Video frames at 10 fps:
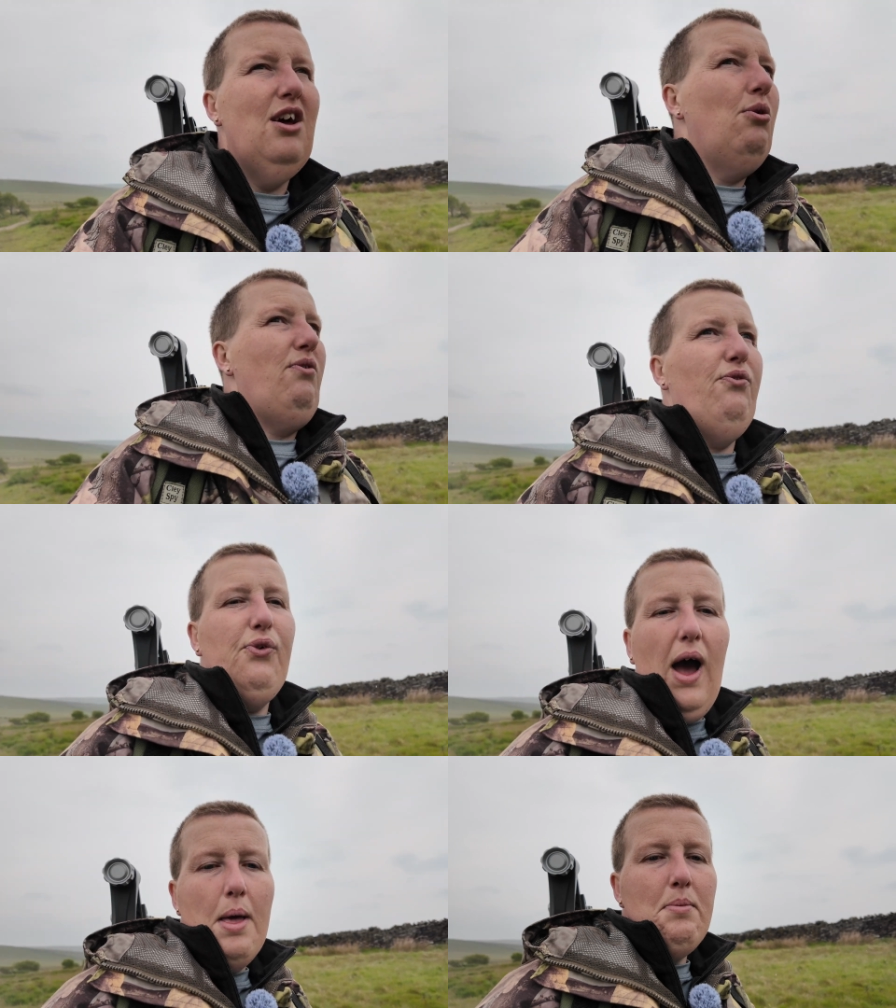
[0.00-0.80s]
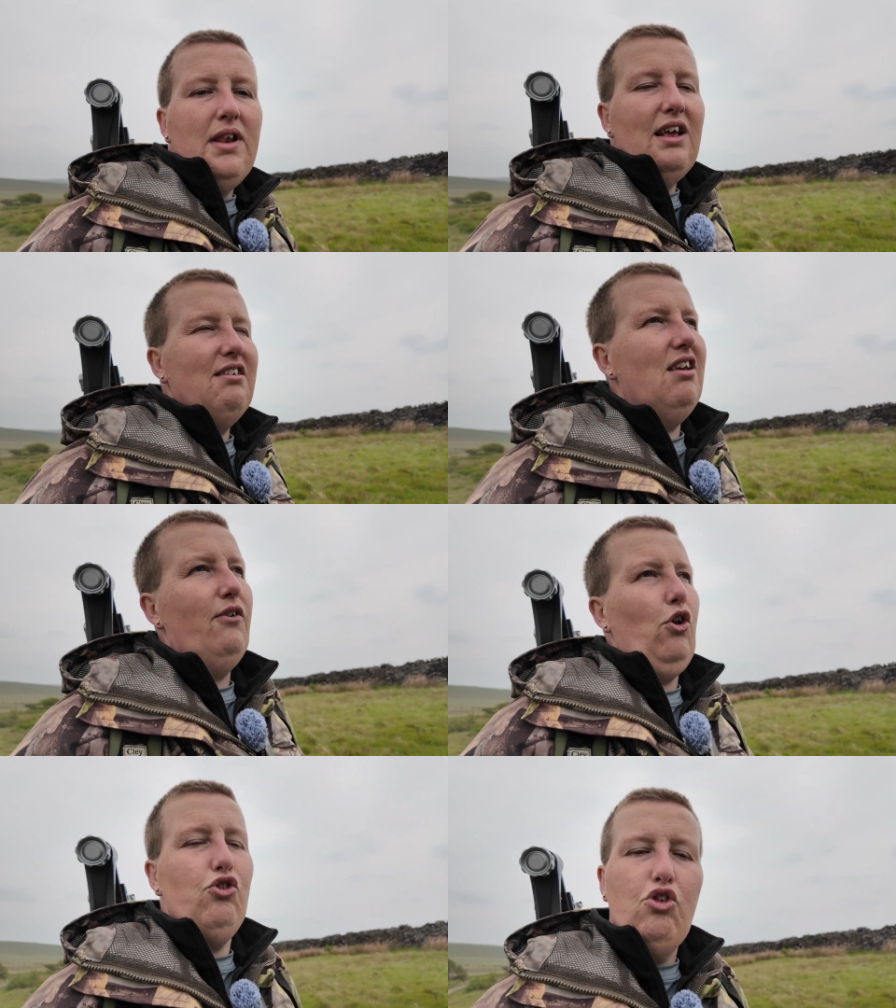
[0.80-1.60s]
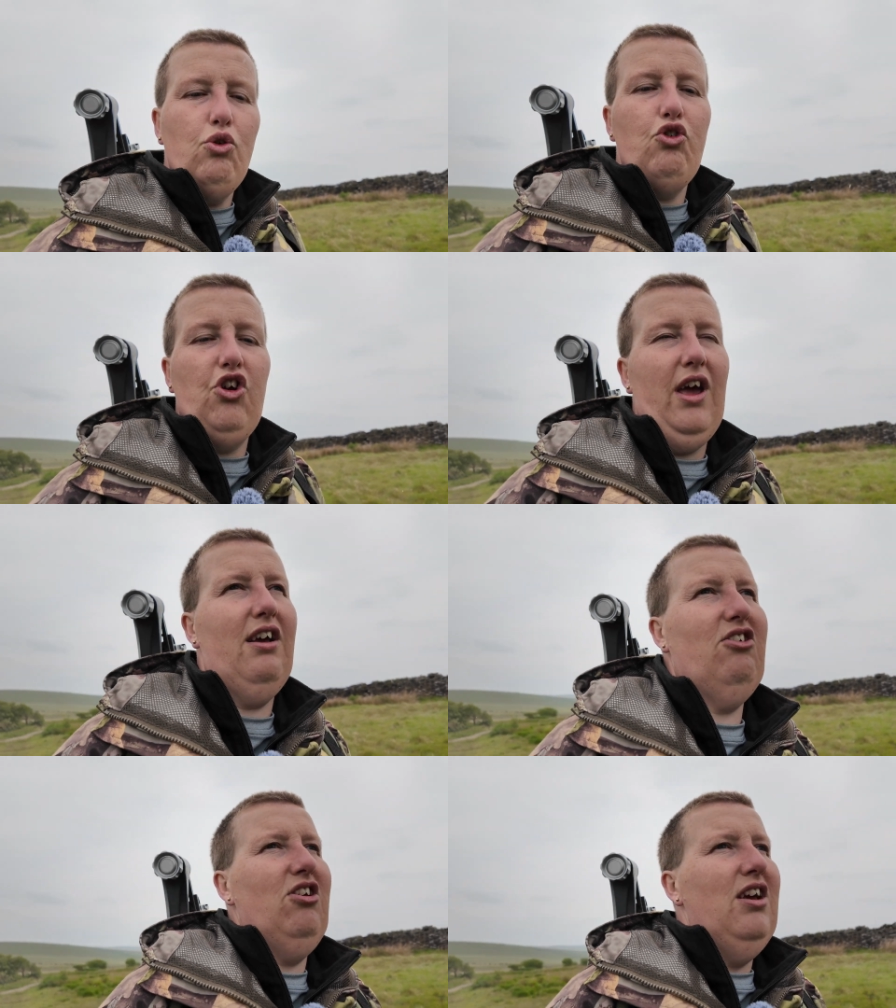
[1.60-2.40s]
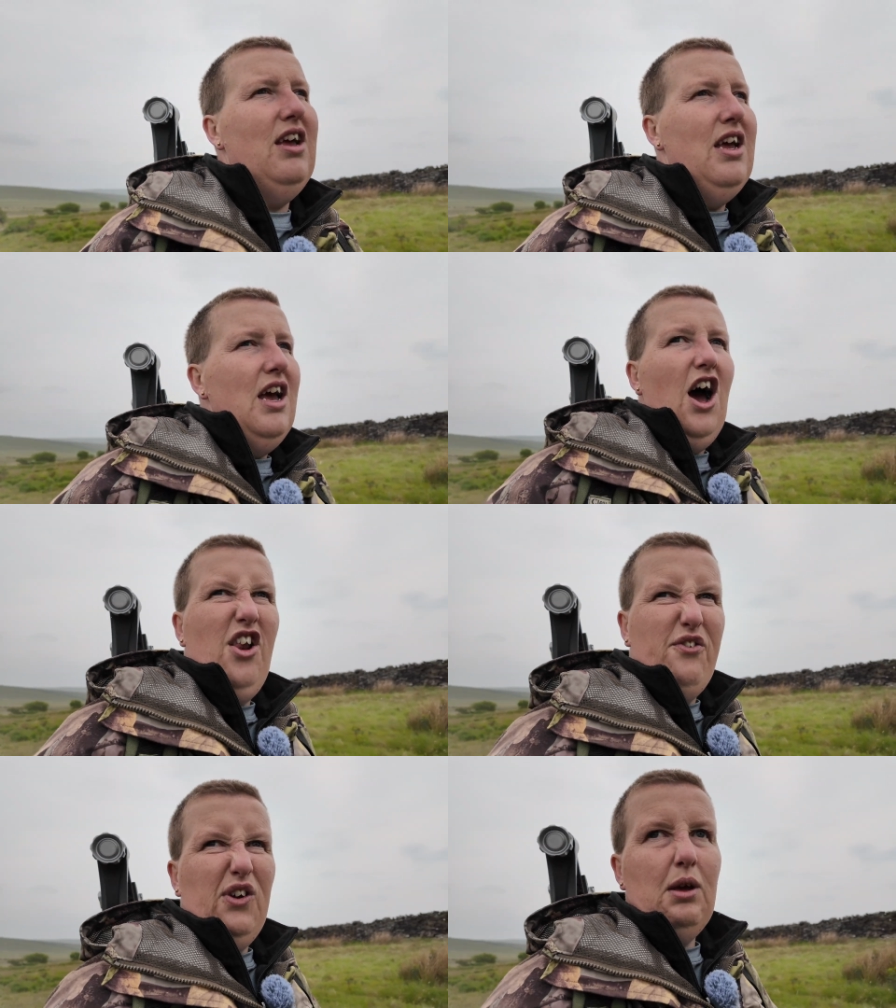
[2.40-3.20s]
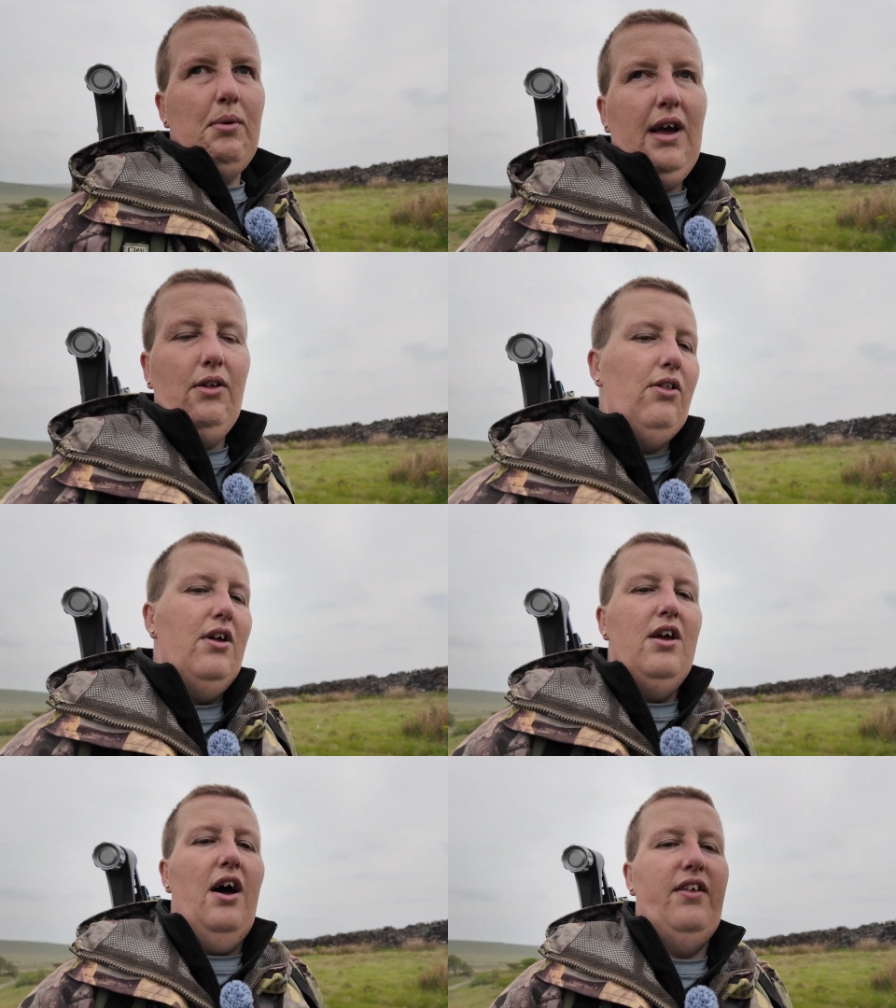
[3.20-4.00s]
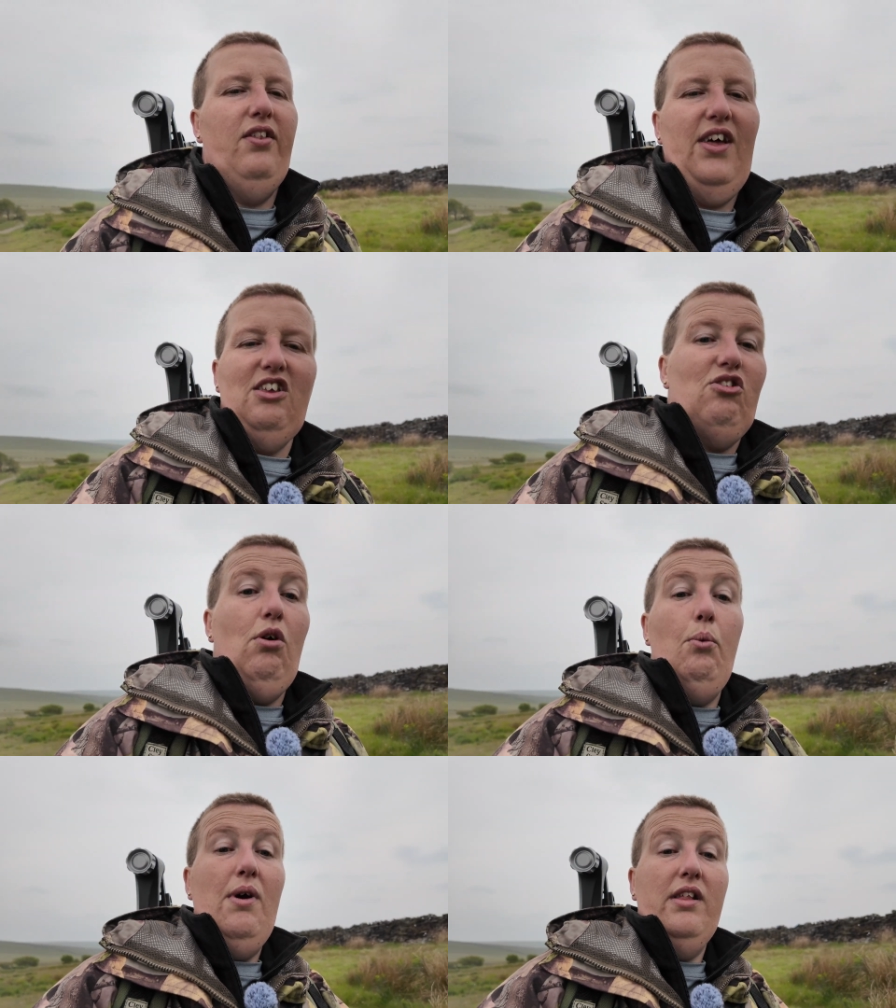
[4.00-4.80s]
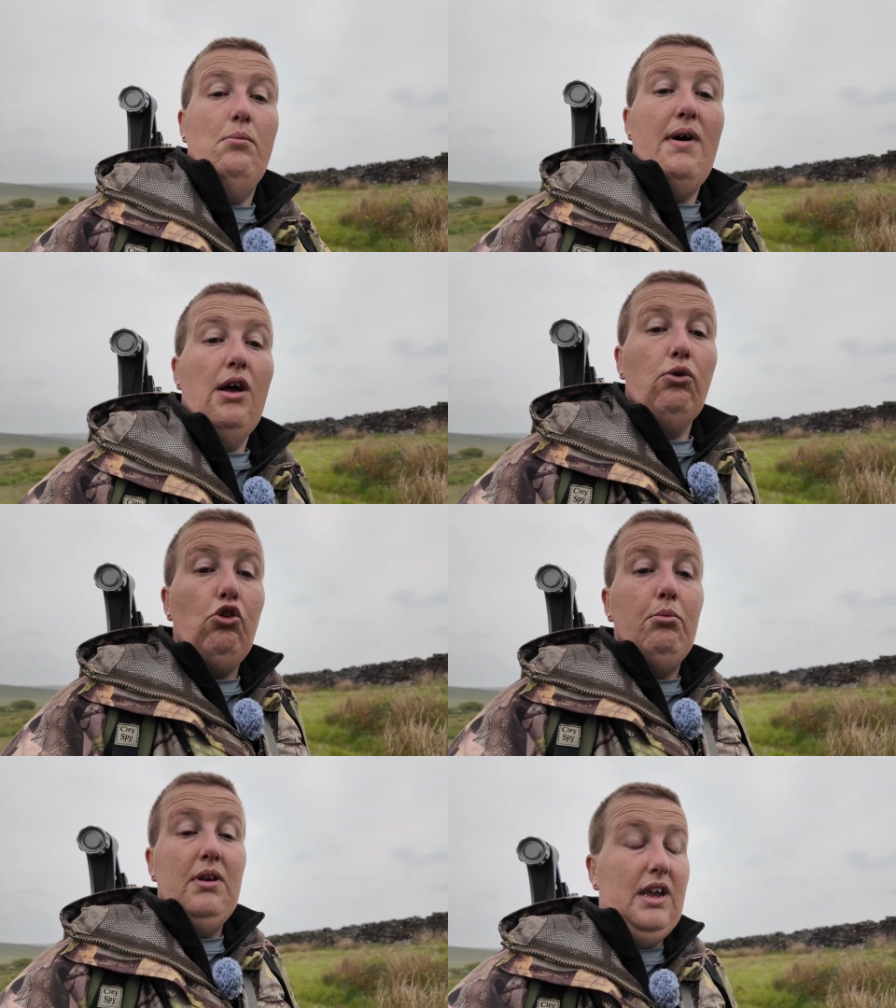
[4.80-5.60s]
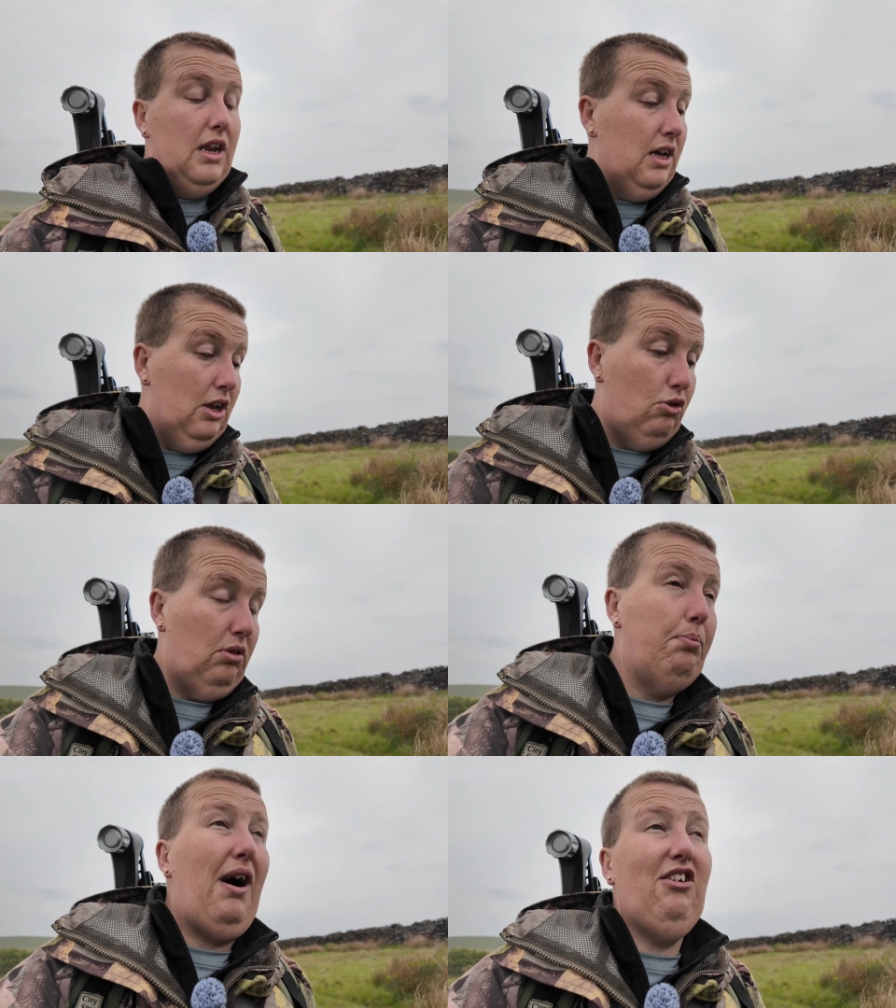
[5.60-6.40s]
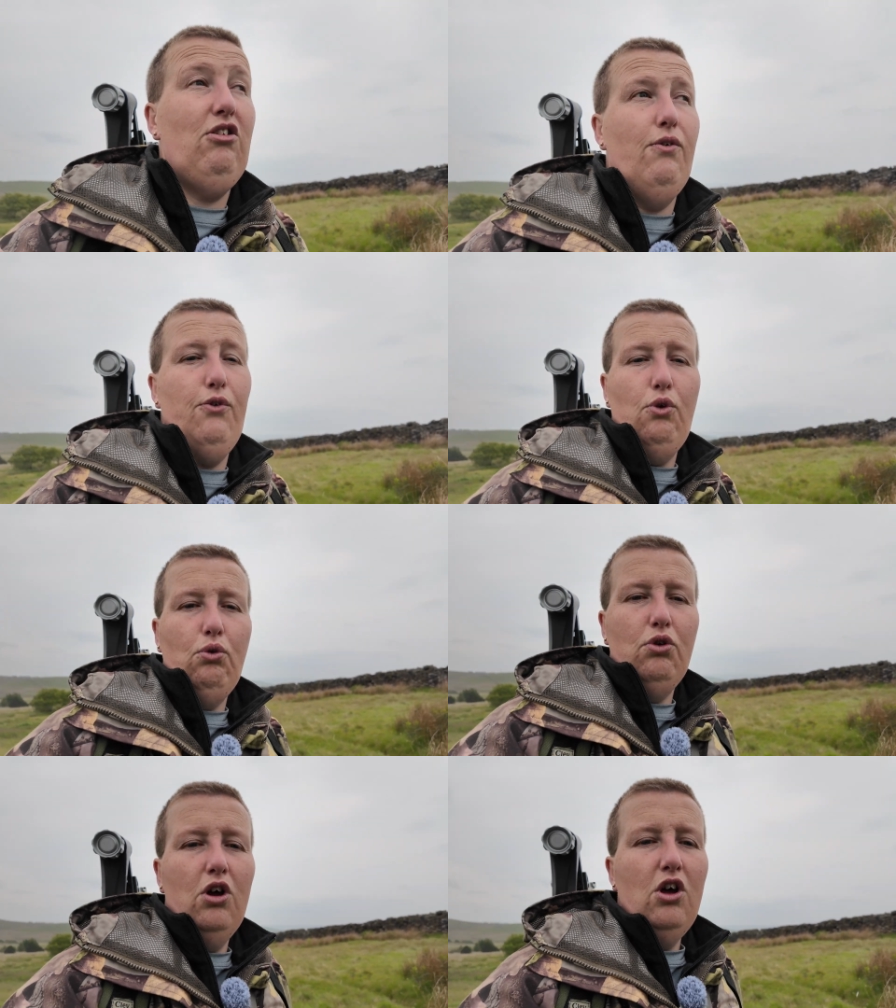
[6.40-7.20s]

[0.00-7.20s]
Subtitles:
Within 5 minutes I've got 2 chicks and a female, and then later on we had the male coming in doing the passing of food,